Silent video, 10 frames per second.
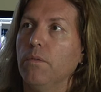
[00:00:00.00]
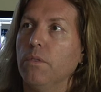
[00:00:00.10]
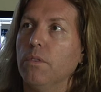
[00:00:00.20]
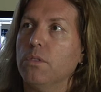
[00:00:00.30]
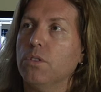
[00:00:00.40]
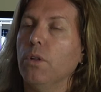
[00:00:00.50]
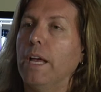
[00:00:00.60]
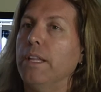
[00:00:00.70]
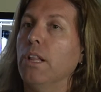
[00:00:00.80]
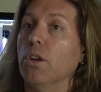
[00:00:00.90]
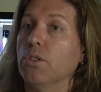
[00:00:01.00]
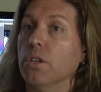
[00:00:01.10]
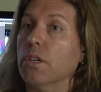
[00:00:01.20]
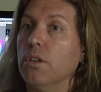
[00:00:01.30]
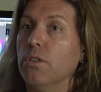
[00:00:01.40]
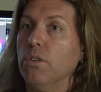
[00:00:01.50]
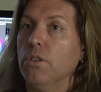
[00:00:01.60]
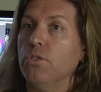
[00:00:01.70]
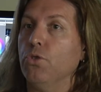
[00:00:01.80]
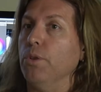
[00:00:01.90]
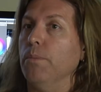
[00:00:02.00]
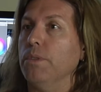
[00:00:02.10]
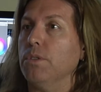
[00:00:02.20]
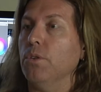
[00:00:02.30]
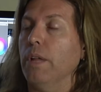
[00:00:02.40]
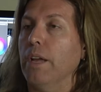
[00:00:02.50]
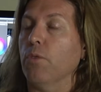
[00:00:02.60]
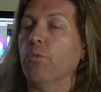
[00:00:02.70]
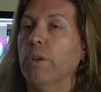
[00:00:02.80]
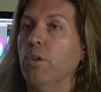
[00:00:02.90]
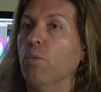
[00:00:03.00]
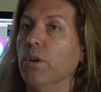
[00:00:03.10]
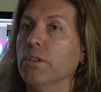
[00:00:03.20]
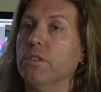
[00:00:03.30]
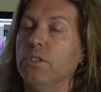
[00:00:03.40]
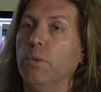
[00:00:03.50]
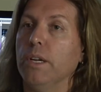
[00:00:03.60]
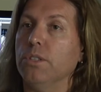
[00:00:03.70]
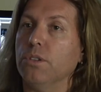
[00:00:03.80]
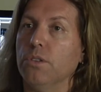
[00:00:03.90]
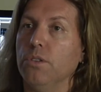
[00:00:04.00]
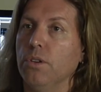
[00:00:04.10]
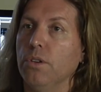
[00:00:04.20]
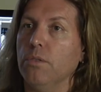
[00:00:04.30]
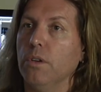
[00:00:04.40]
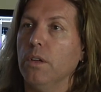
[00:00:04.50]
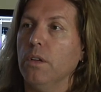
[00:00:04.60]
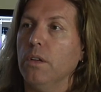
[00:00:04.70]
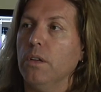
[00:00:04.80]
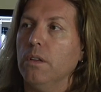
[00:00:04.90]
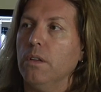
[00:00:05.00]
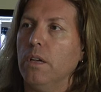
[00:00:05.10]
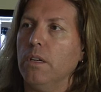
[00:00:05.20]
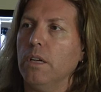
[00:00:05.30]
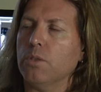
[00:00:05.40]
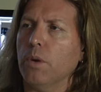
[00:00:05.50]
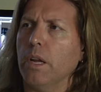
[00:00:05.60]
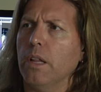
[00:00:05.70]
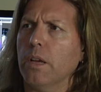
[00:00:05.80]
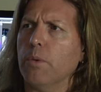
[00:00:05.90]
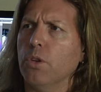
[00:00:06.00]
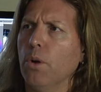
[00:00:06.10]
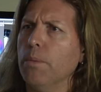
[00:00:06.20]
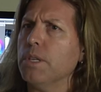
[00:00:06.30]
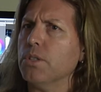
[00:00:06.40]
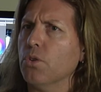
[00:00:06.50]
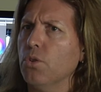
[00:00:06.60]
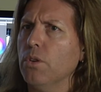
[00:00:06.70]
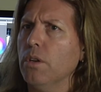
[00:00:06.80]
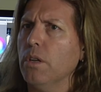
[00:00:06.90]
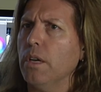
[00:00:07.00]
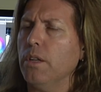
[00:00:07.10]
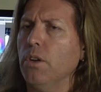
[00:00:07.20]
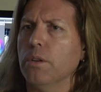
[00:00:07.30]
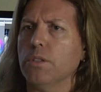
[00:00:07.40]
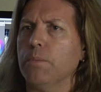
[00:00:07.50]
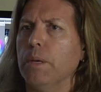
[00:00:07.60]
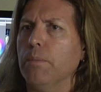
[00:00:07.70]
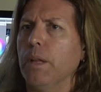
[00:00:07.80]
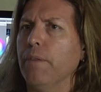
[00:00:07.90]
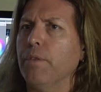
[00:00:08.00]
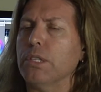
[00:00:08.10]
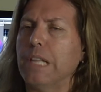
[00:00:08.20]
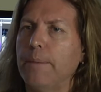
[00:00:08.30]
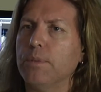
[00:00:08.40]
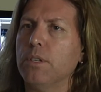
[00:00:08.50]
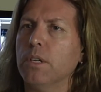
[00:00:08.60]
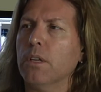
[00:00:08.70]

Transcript: still had their logic to them and still had a real world situation, And that's what I like when comedies are good and they're not just being played for slapstick.